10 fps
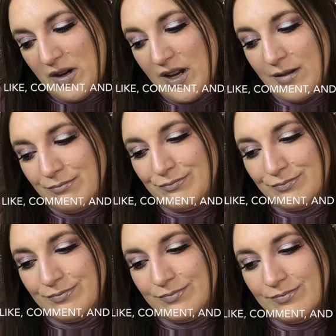Yeah.
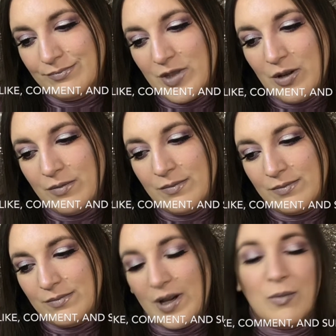So
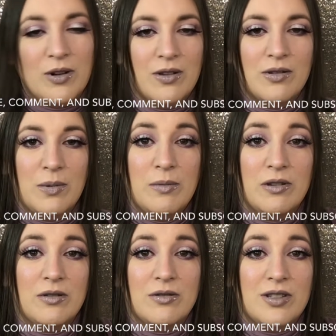I'm one of those people
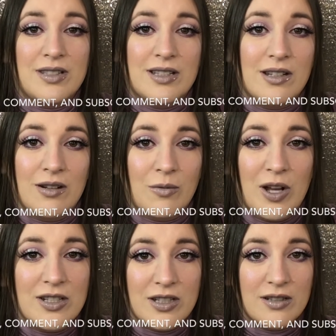who will just sit there and
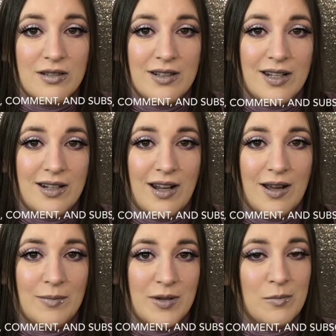watch it, and then
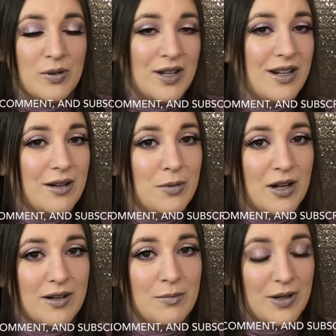I'm complaining
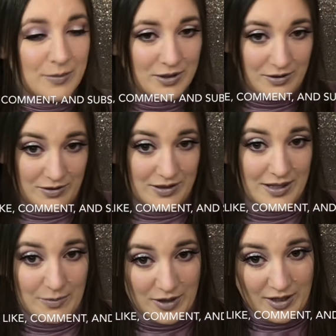about it, but I'm going to do the
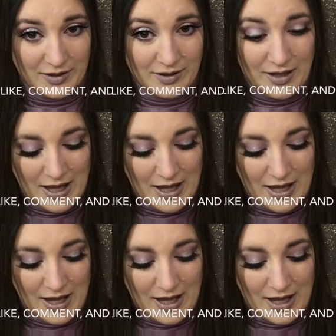same thing.